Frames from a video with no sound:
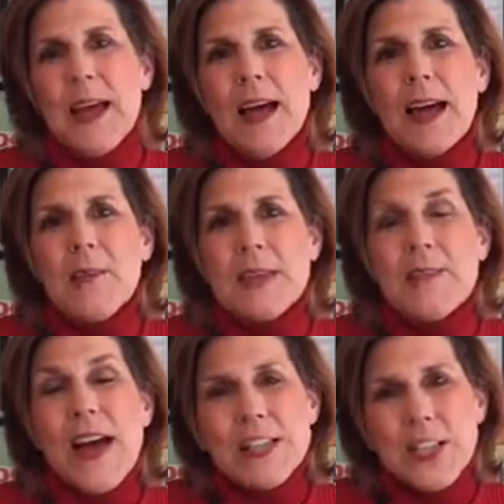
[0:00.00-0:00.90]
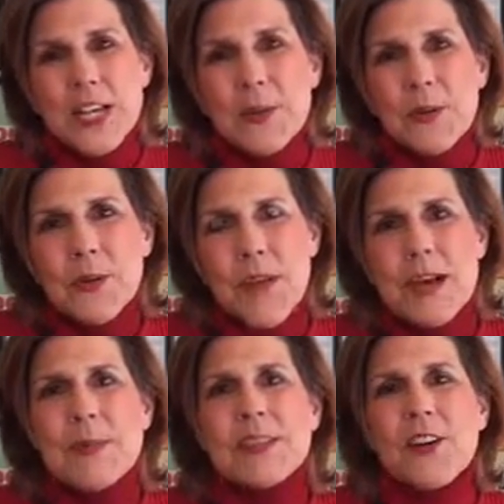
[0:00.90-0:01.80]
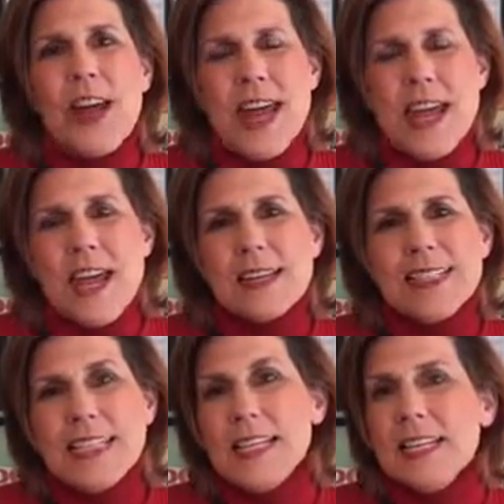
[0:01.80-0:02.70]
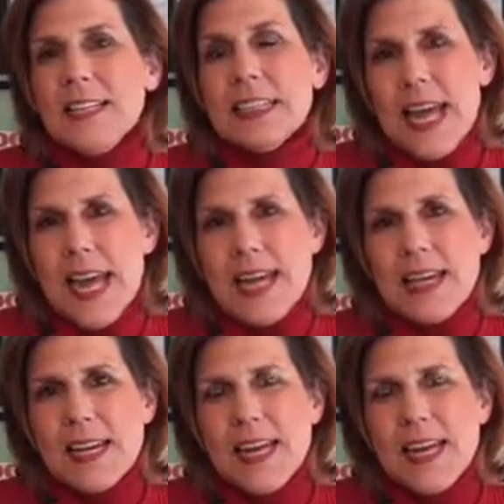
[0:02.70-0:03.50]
Um, the fat soluble vitamins are A, D, E, and K.